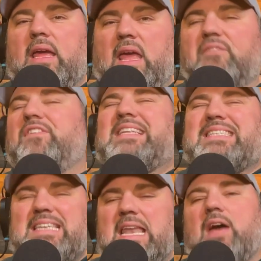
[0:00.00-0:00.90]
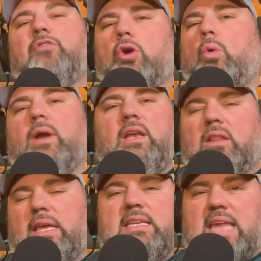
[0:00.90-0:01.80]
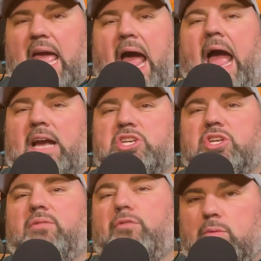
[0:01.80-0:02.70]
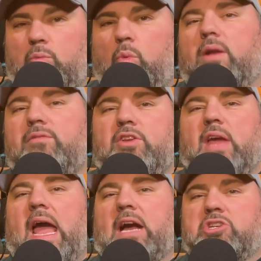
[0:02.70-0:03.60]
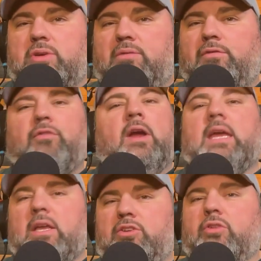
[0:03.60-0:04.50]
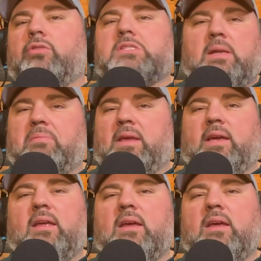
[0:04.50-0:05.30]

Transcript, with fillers: if it's never going to lead to action for one of you to actually freaking do something.